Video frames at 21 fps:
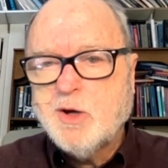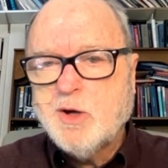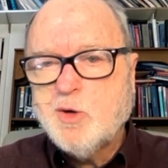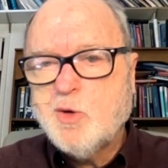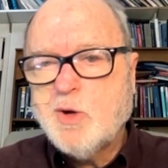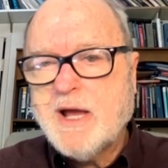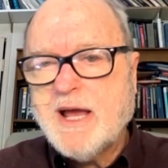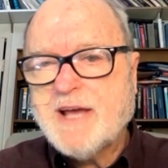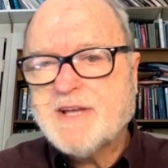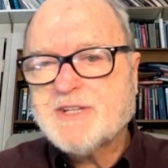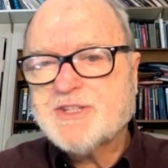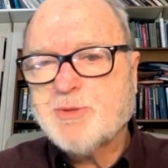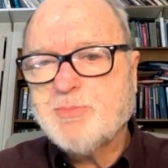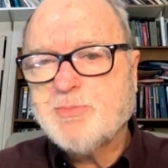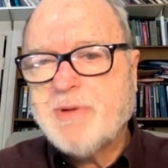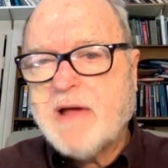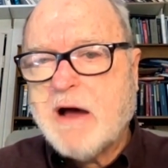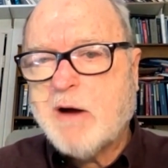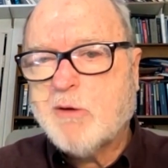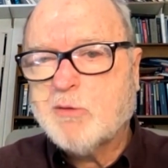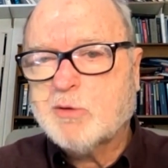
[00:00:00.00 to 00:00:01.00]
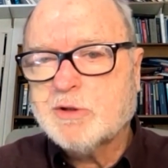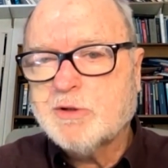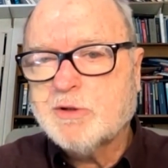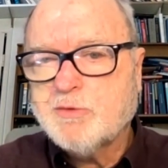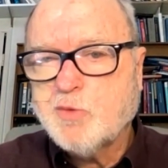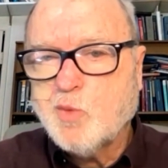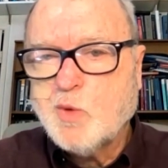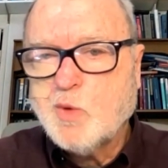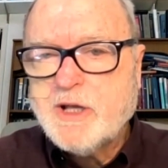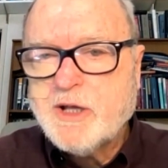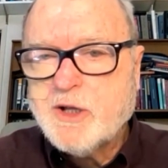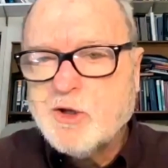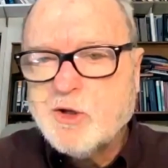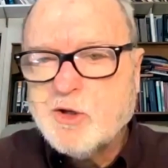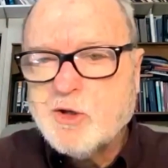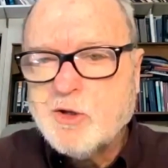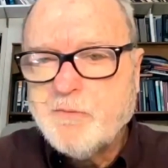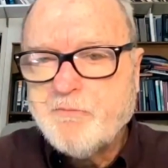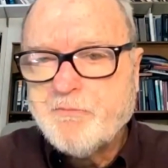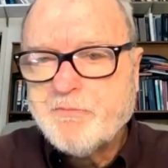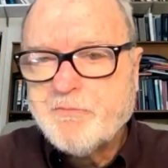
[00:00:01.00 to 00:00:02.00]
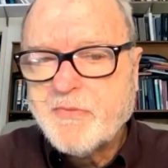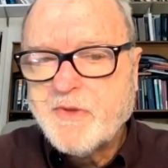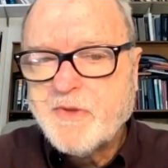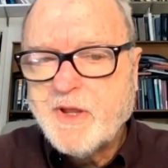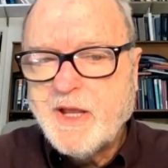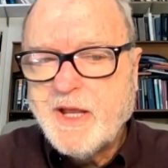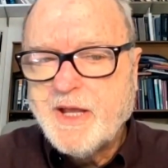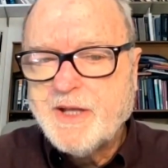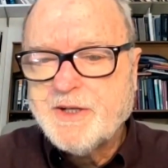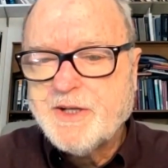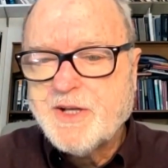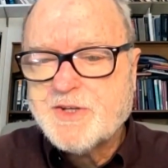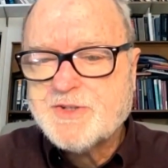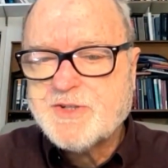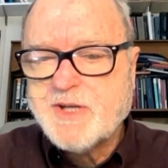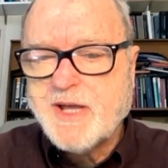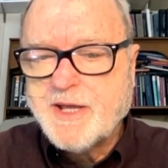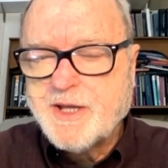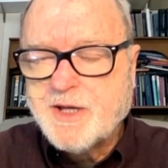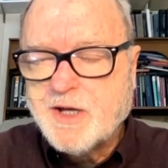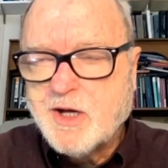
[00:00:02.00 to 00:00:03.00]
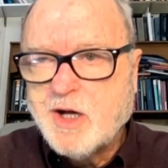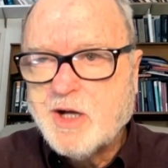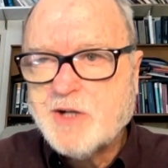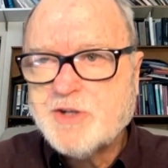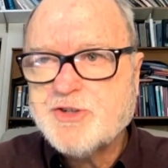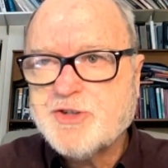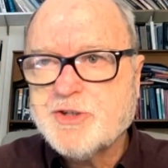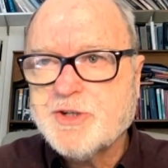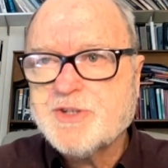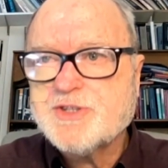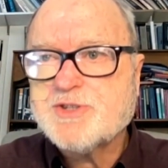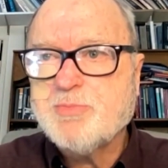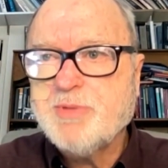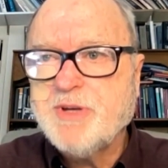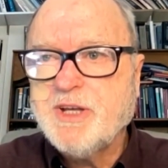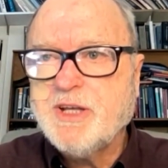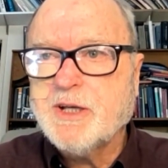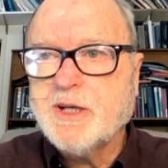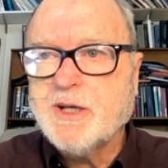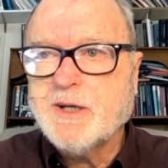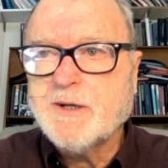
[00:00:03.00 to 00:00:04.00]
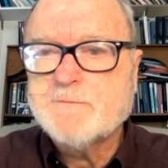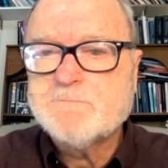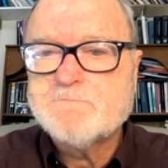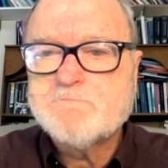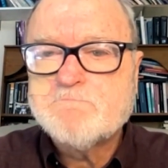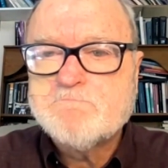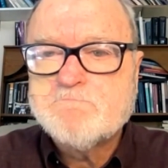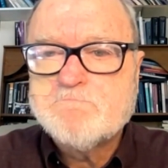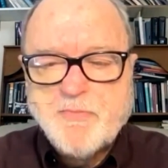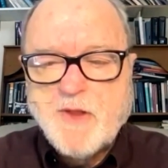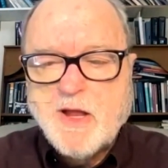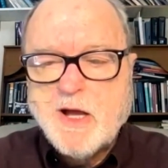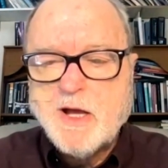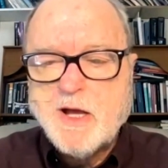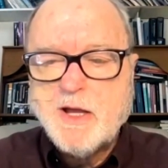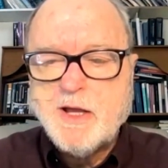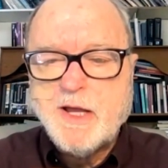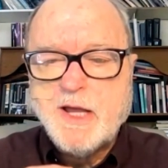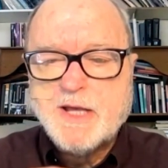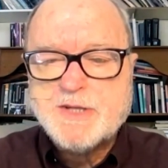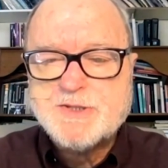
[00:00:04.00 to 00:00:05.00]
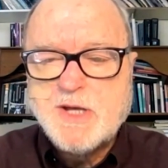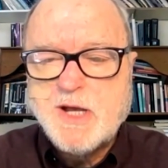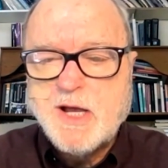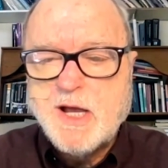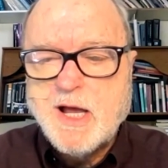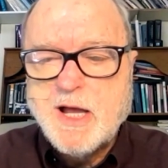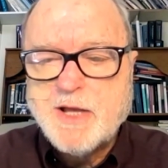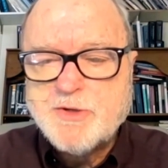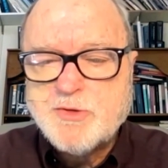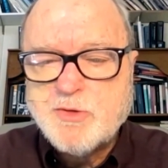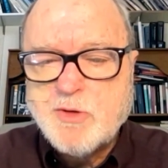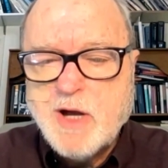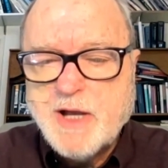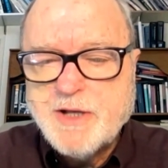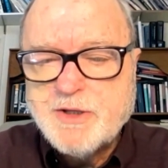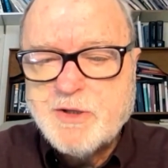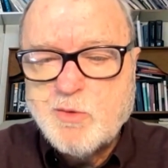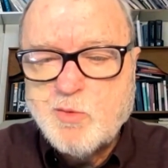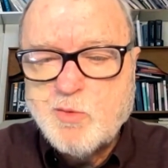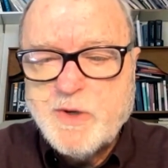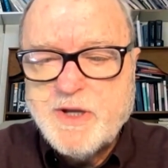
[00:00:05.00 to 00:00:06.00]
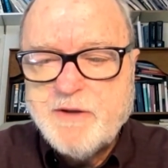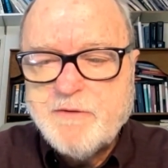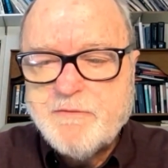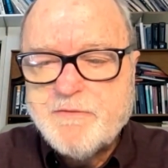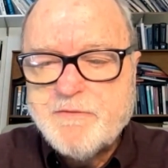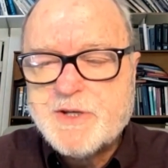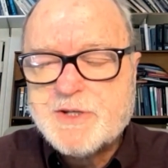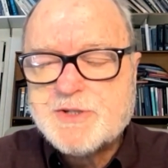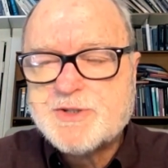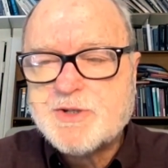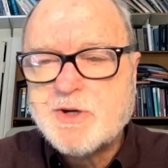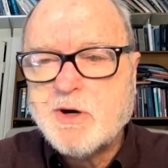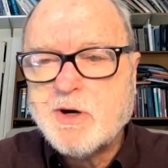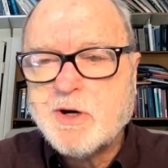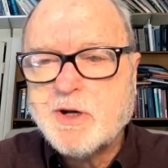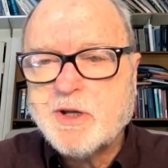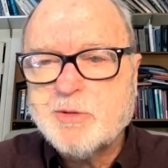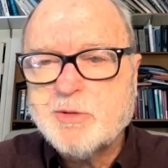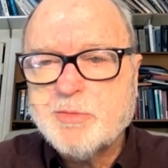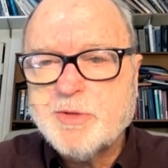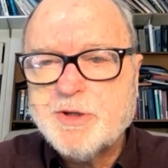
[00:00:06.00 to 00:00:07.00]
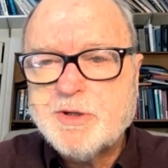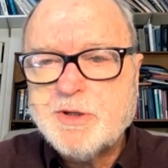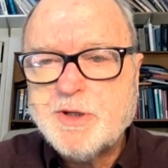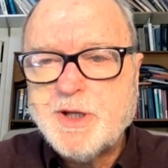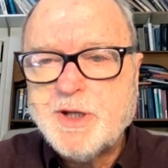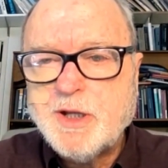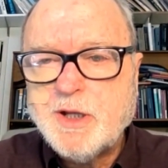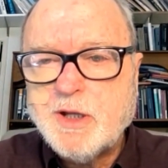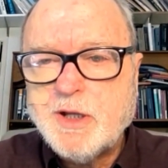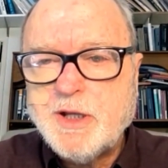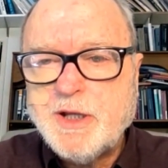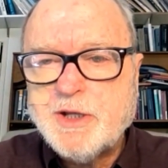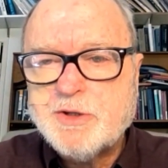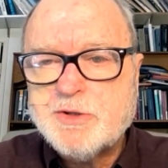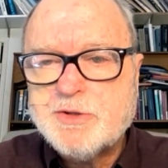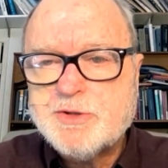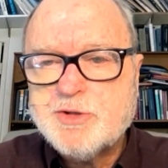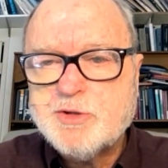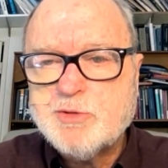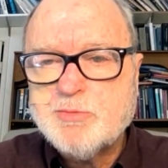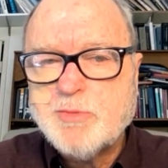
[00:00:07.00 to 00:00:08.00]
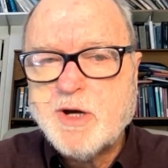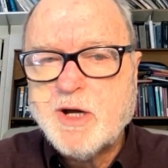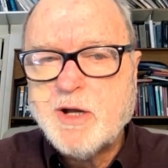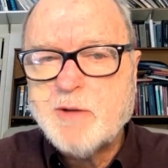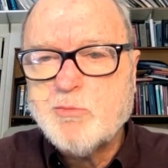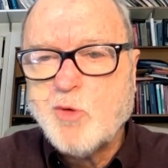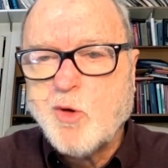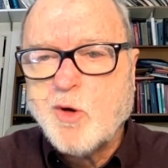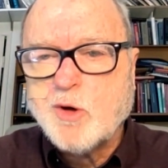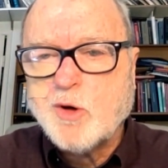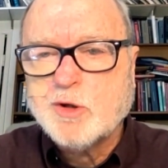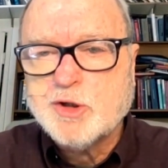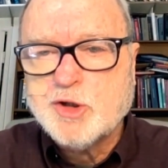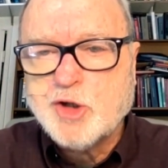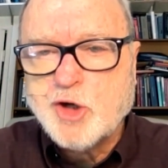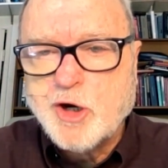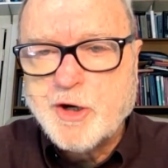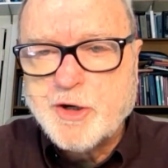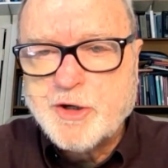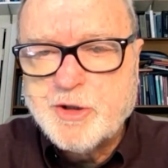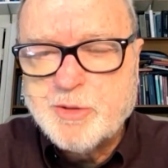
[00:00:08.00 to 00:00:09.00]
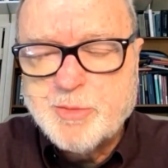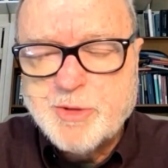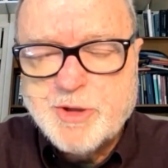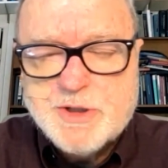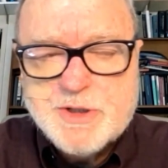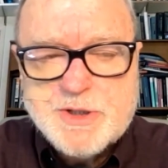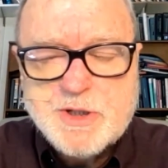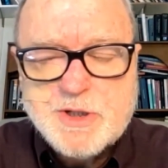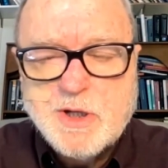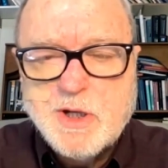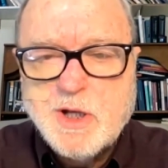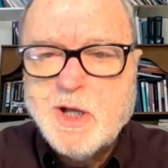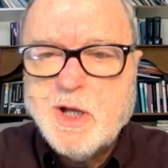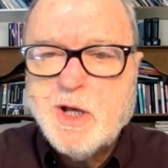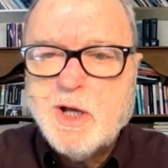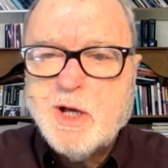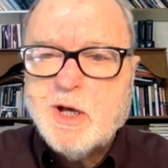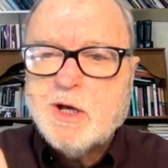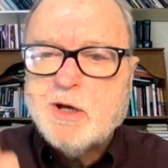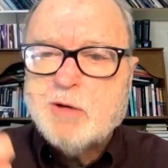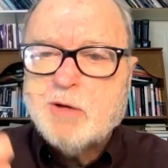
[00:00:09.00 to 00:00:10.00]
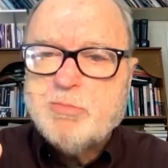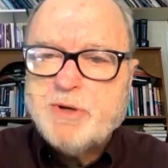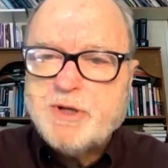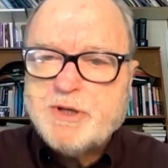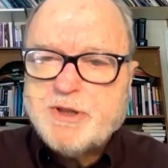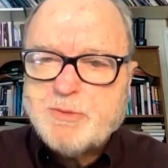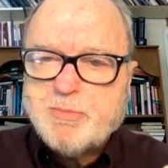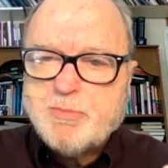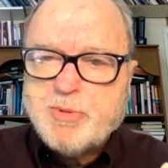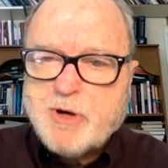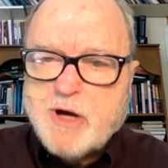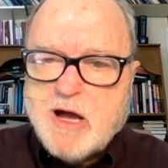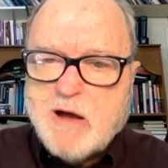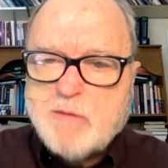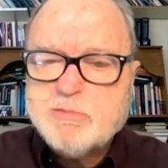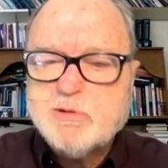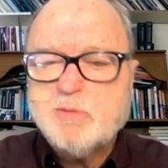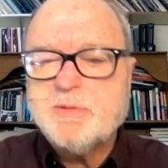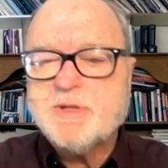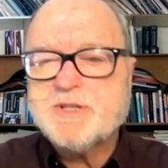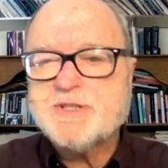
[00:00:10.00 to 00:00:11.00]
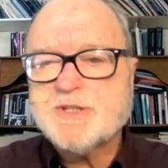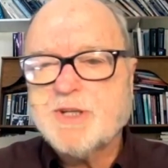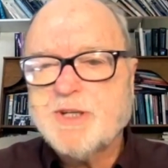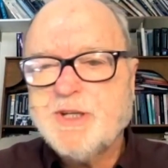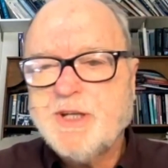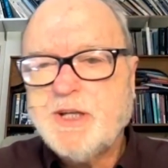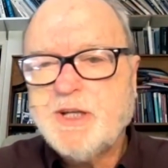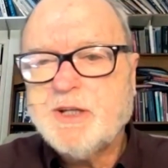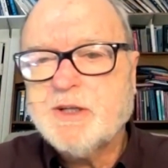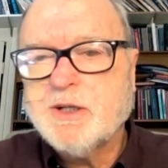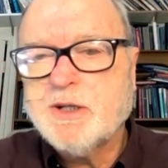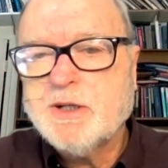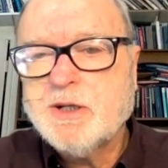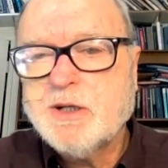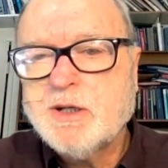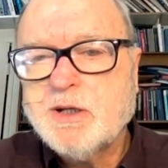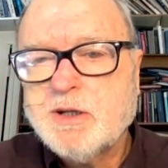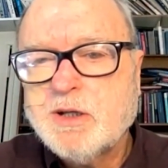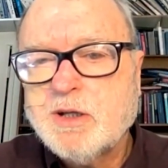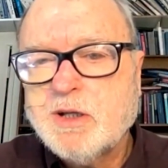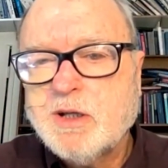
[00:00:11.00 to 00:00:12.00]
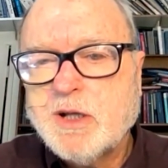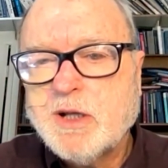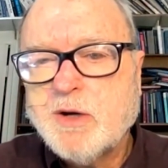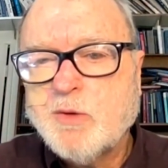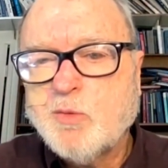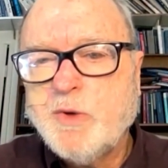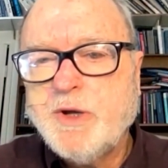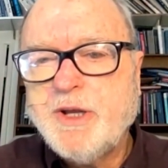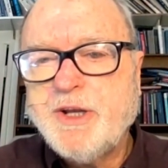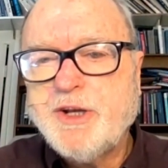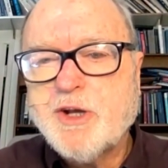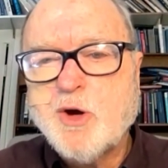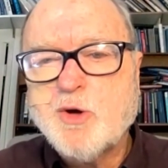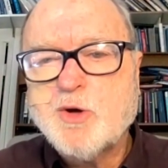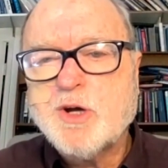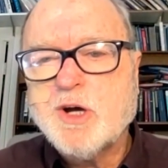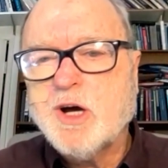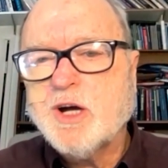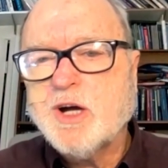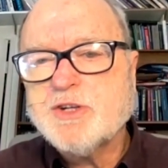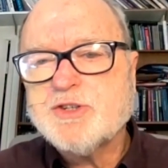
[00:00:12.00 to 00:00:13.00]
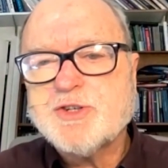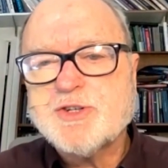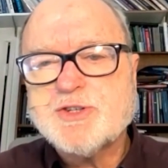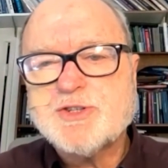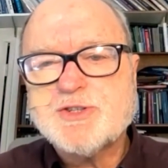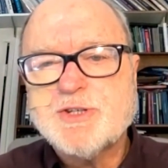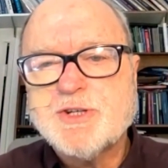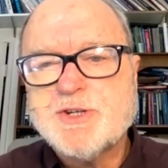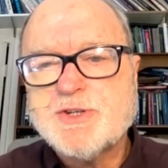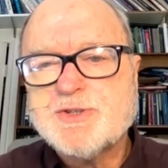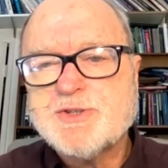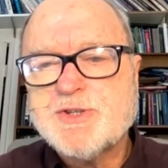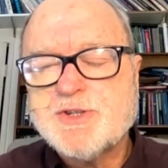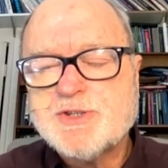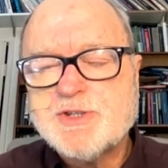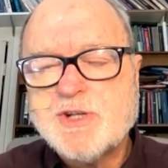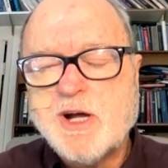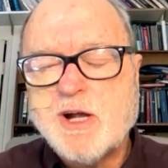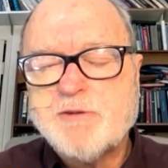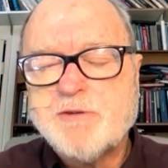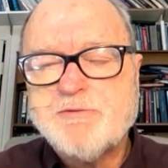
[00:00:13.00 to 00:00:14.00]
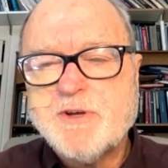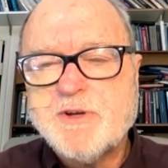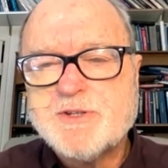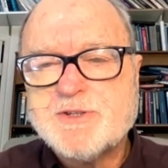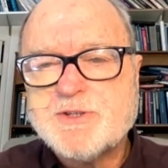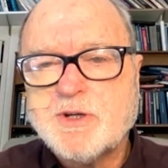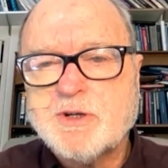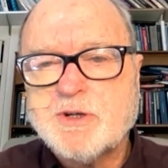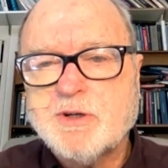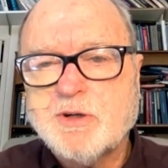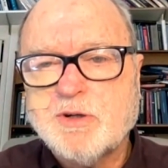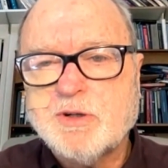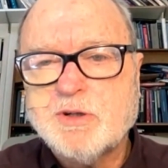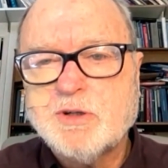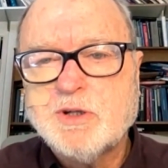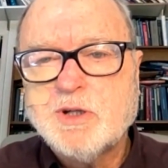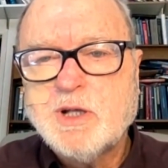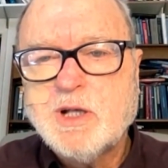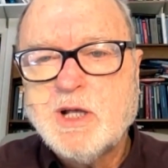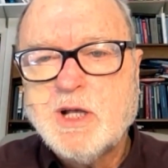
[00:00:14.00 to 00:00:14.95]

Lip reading: who has the power of will, and is a conscious being. As I tried to weave this argument into my moral argument, but the problem is, again, that we know consciousness is not physical.